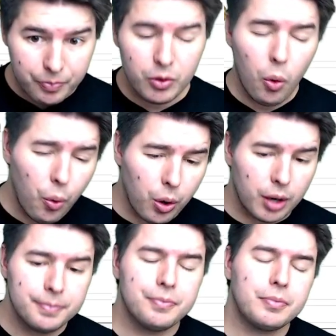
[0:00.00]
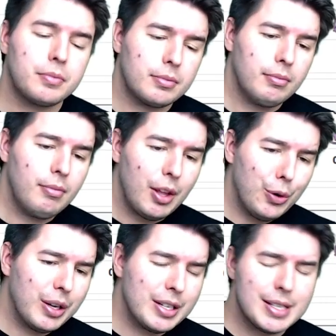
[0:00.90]
or
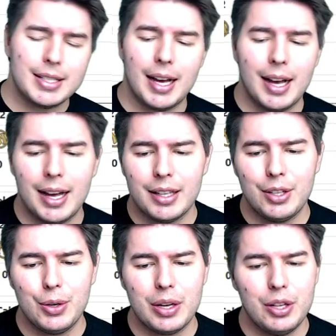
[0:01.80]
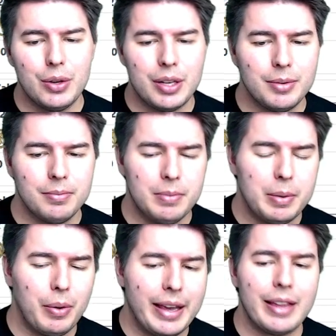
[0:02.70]
you can just you can be
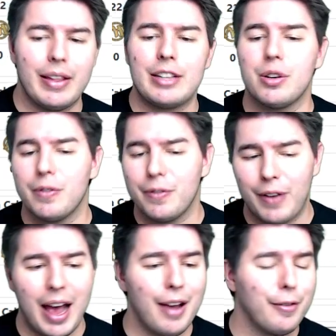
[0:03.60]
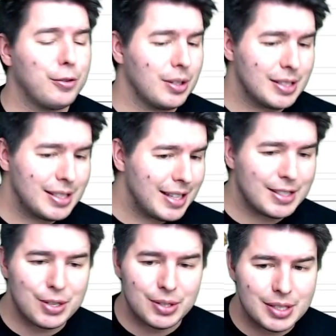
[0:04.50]
playing it like turn 5, turn
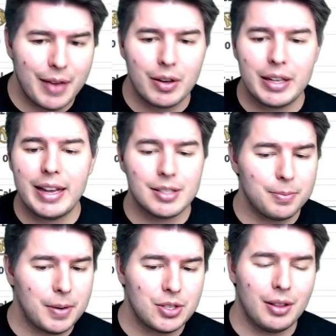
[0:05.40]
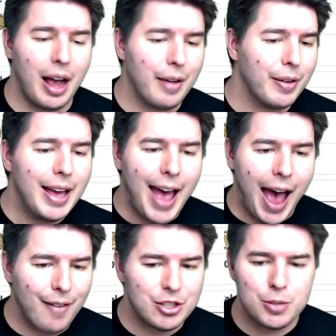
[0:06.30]
6, turn 7, gain us a bunch of life,
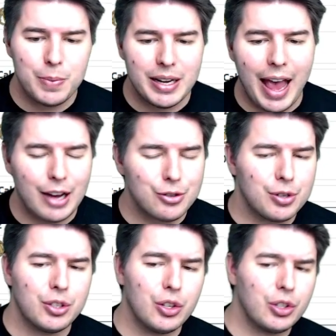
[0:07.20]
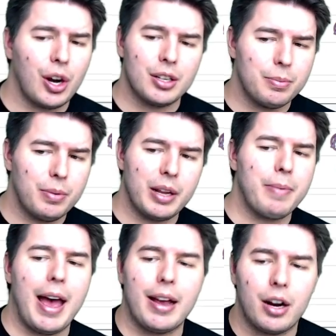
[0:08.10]
have it just be an extra good card to bring
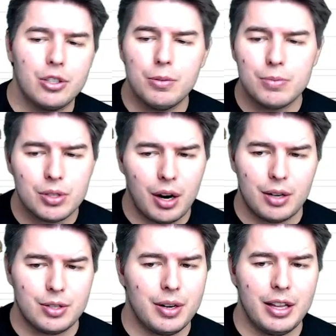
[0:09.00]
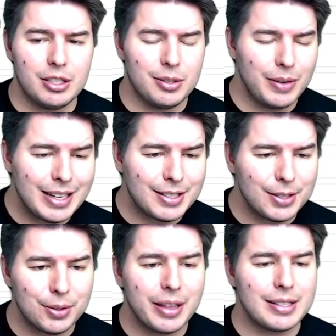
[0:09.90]
back our Doomskars or anything else that we need
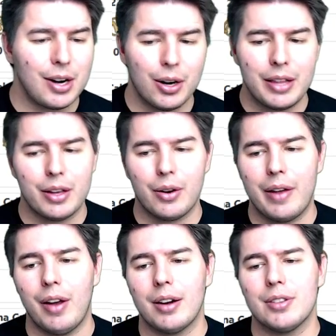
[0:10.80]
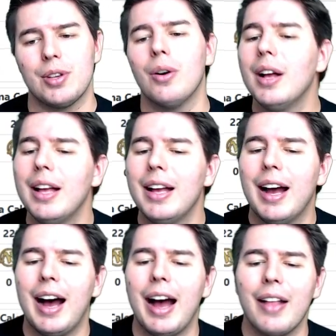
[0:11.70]
to that's already in the graveyard. So
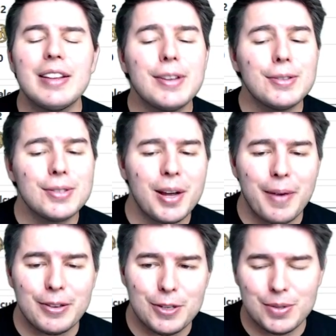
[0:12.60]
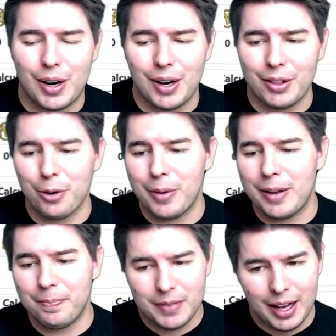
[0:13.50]
let's also talk about Doomskar a little
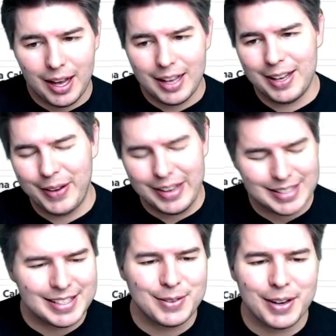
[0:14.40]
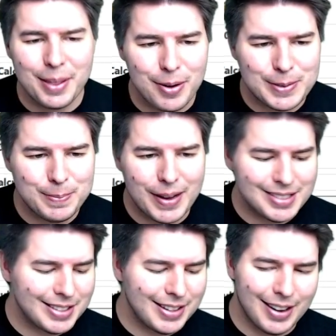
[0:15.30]
bit, because this is one of the most
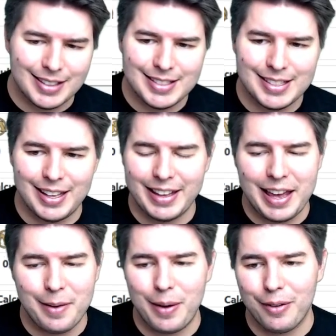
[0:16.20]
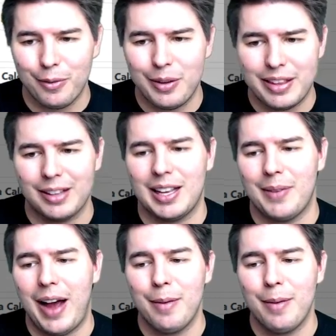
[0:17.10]
busted cards that came out with Kaldheim, I